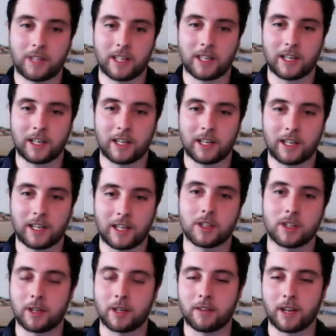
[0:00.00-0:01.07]
it won't just
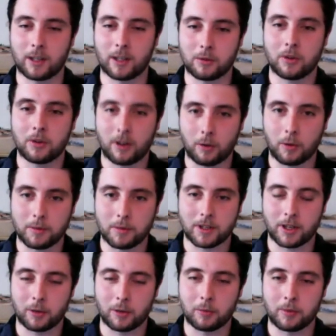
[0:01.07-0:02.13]
be available on our
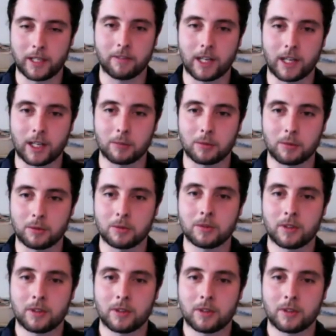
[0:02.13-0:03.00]
it'll be available